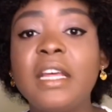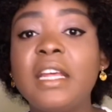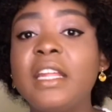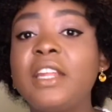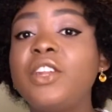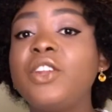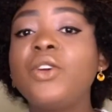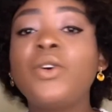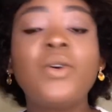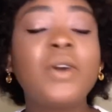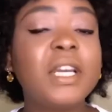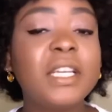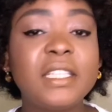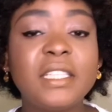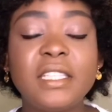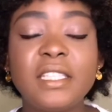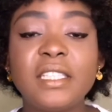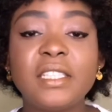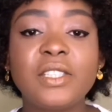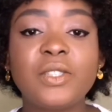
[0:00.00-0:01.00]
No
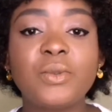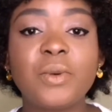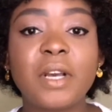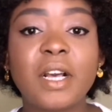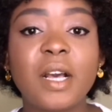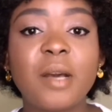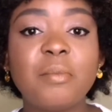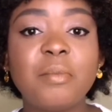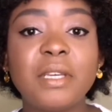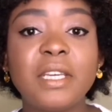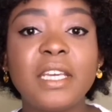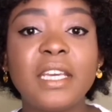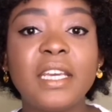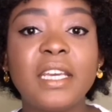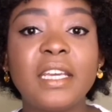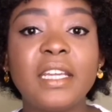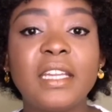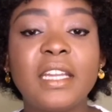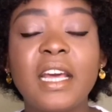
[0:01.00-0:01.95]
ideas were coming in,